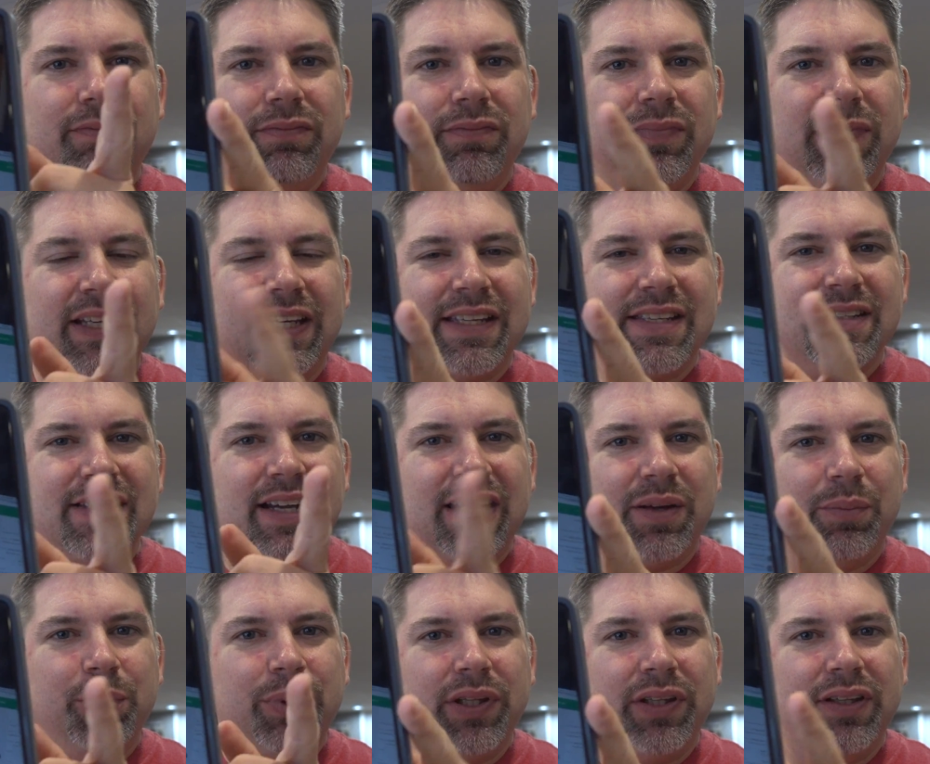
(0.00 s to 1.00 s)
like it's not
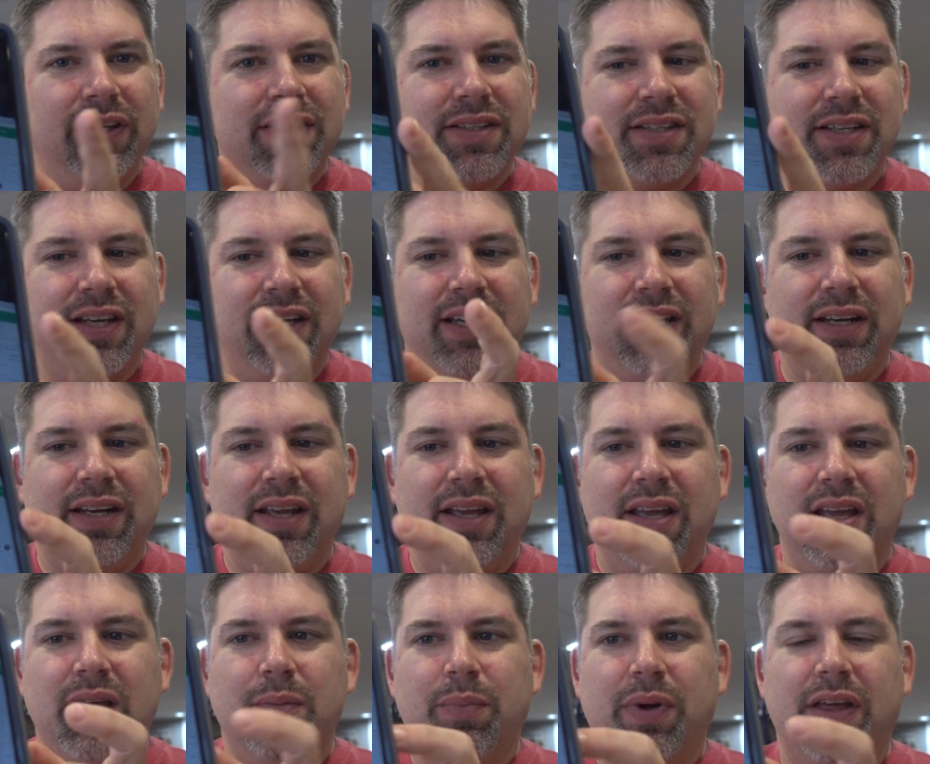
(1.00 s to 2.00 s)
completely tight,
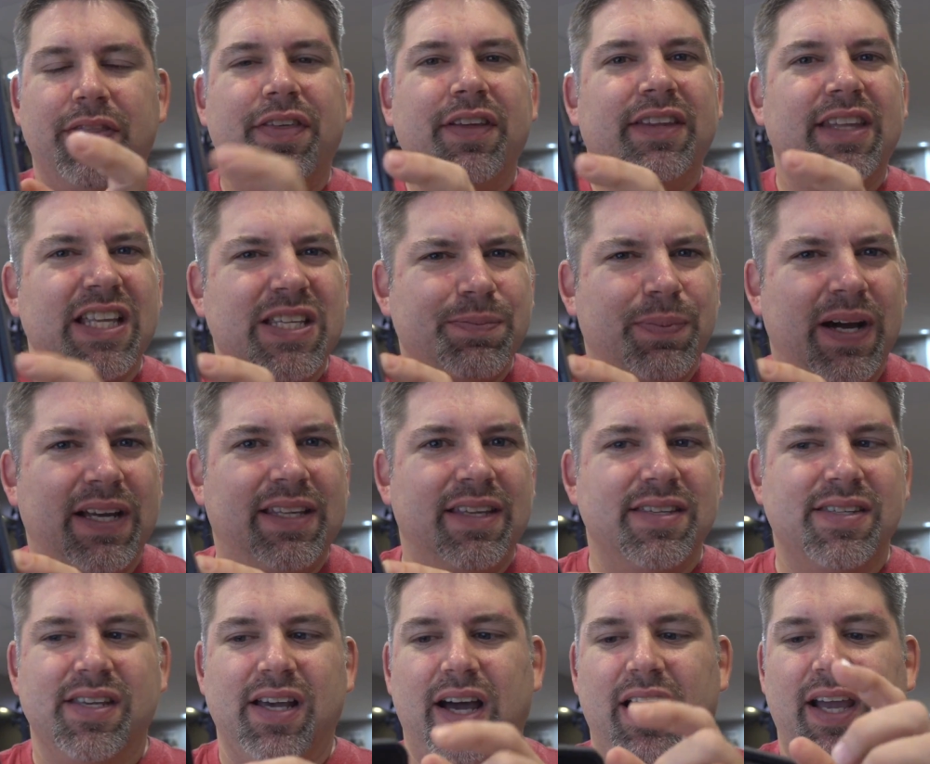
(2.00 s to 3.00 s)
but I think that's by
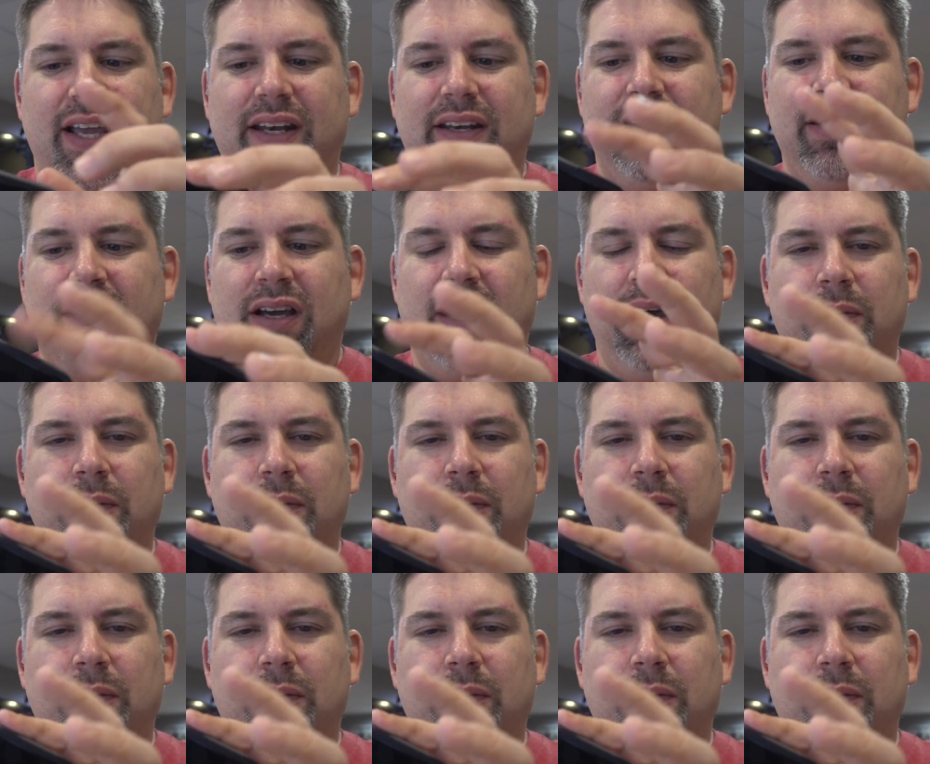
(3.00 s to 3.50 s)
design